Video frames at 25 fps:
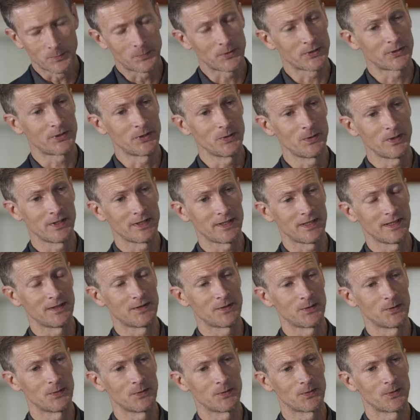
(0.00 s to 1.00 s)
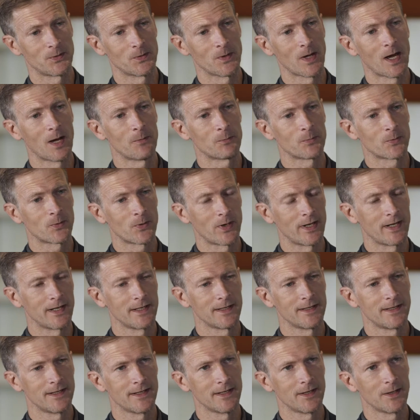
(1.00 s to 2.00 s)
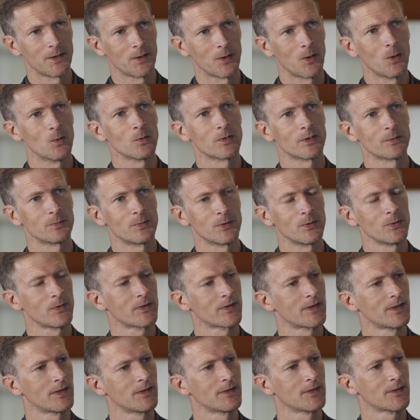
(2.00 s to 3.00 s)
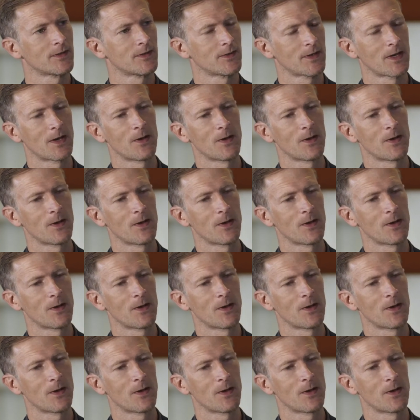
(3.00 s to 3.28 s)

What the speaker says: opportunity to upgrade older boosters